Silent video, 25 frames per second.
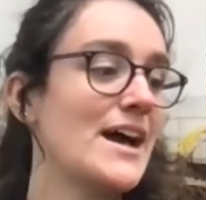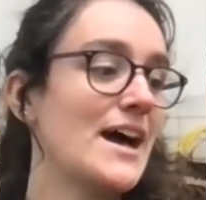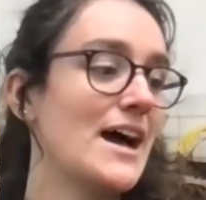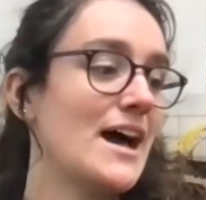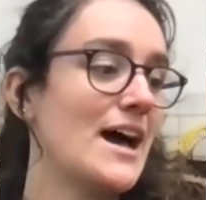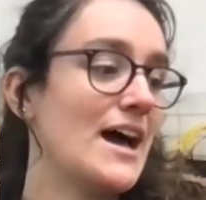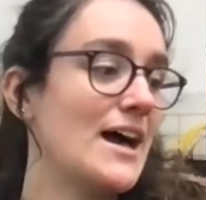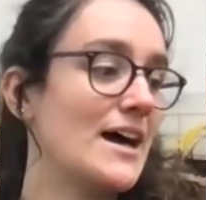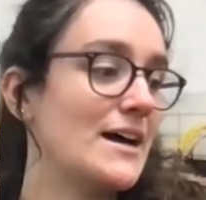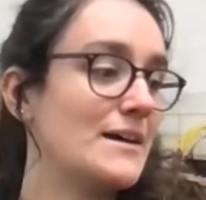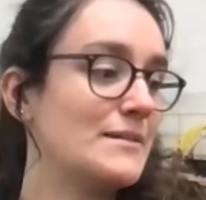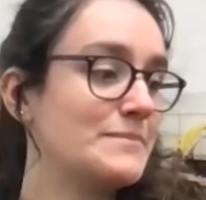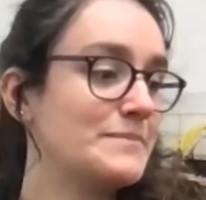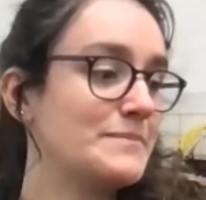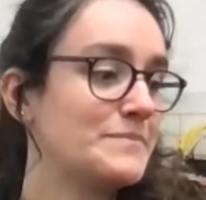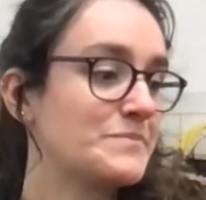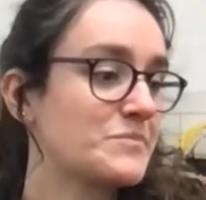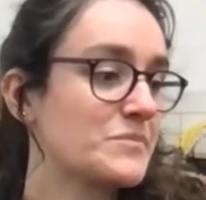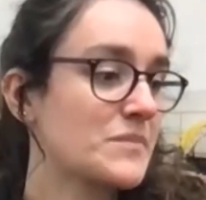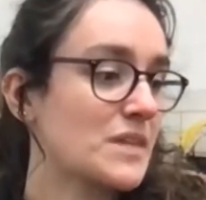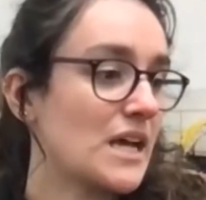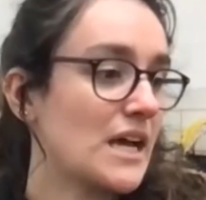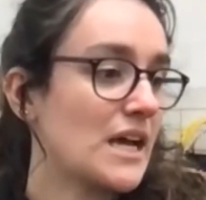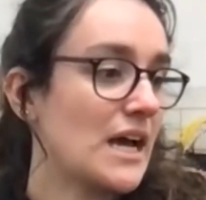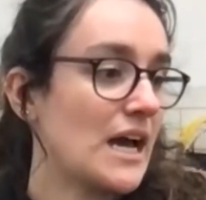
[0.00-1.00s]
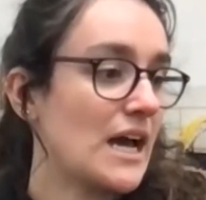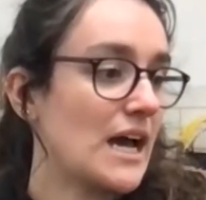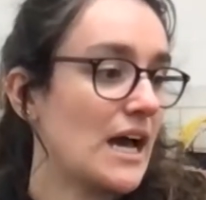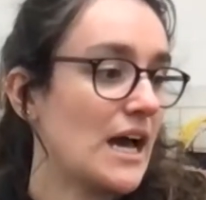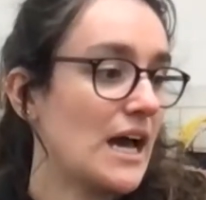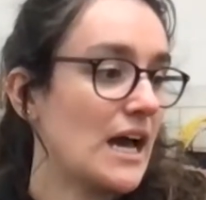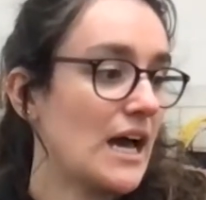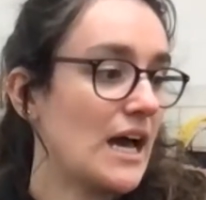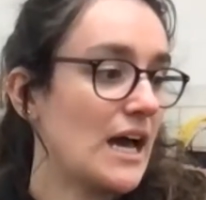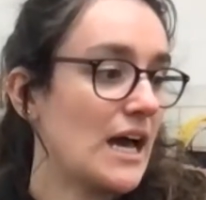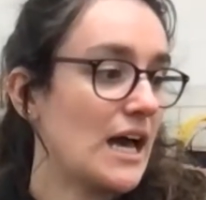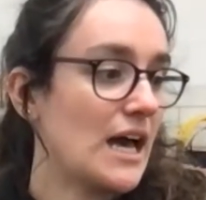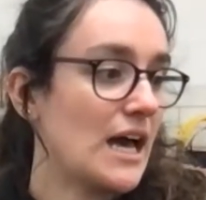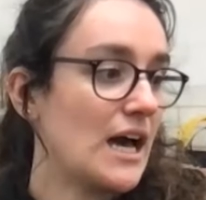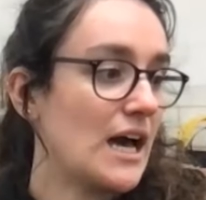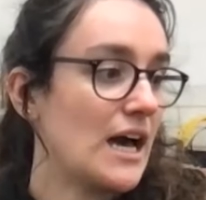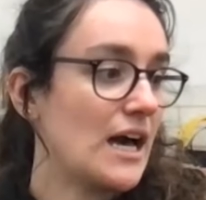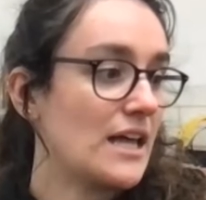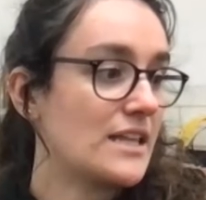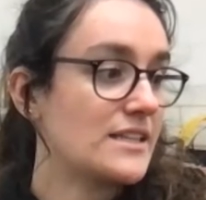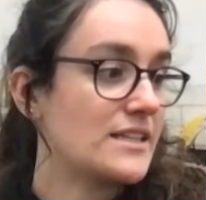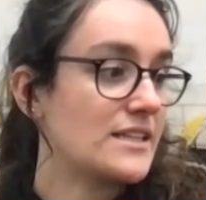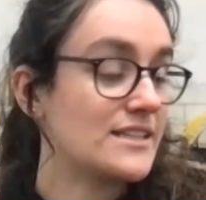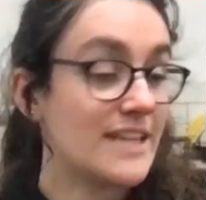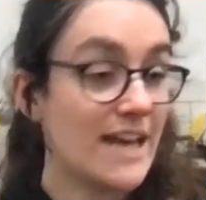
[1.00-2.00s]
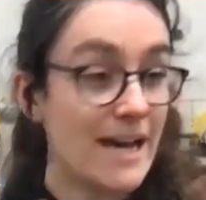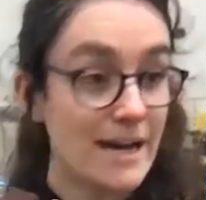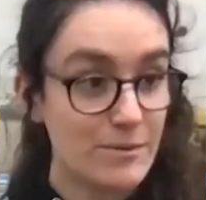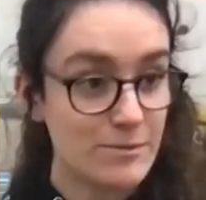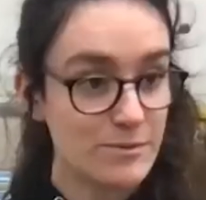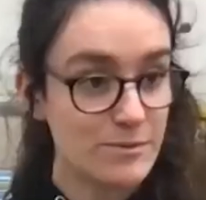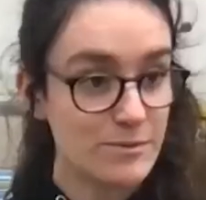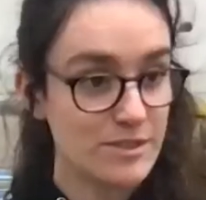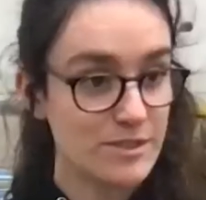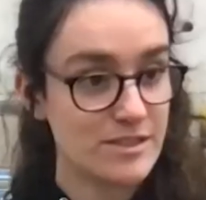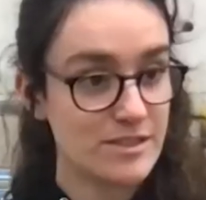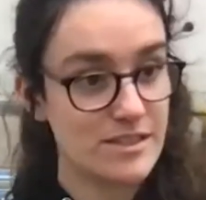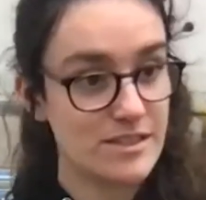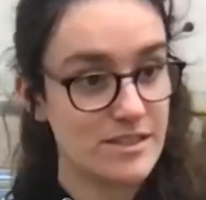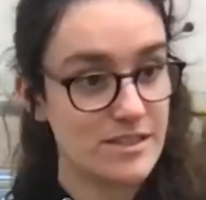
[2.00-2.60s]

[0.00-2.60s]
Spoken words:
That was